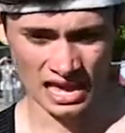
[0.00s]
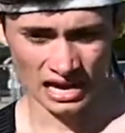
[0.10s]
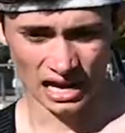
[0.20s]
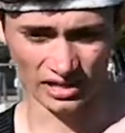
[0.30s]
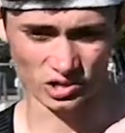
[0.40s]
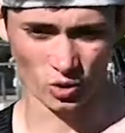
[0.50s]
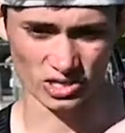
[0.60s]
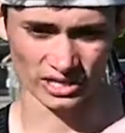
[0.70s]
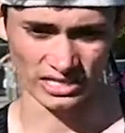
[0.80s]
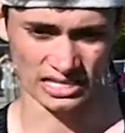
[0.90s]
other
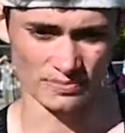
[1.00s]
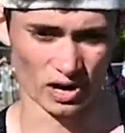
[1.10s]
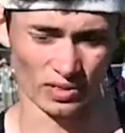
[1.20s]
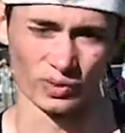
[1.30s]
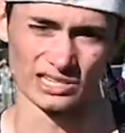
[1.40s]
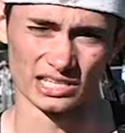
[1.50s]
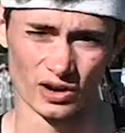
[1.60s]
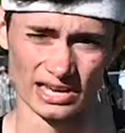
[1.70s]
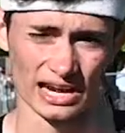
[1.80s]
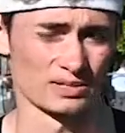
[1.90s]
scores on the team are, the ones that
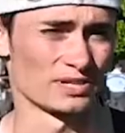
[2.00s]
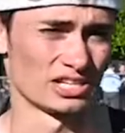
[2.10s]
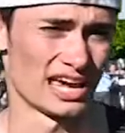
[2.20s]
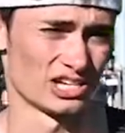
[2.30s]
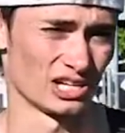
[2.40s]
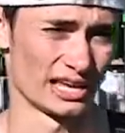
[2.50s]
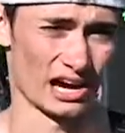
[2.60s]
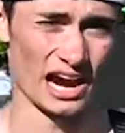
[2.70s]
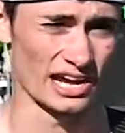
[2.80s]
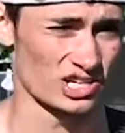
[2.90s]
don't get as much attention, like
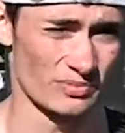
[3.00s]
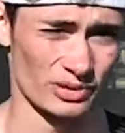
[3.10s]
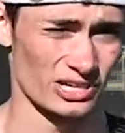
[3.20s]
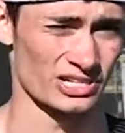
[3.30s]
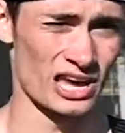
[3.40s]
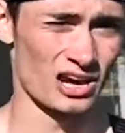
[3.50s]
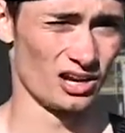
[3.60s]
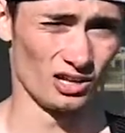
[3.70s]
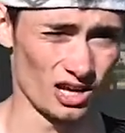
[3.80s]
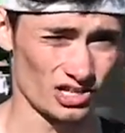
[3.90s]
our high jumpers,
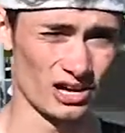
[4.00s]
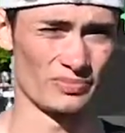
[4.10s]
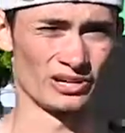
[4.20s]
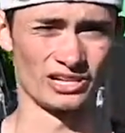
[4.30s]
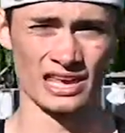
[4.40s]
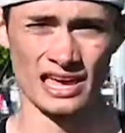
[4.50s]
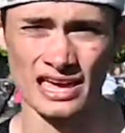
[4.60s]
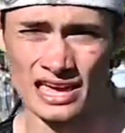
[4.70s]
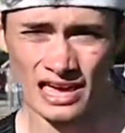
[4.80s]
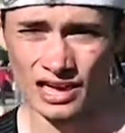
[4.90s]
our long jumpers,
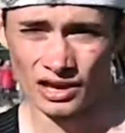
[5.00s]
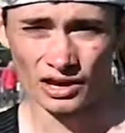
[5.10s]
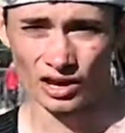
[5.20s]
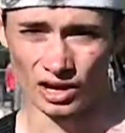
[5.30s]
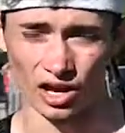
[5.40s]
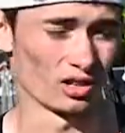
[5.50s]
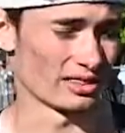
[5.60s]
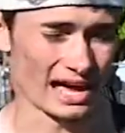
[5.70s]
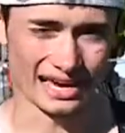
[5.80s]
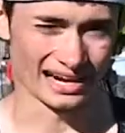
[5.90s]
all of
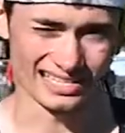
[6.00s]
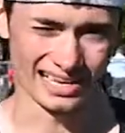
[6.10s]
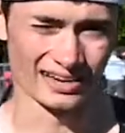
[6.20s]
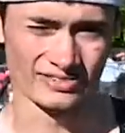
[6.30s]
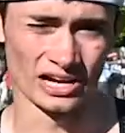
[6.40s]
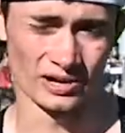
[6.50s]
that kind of stuff. So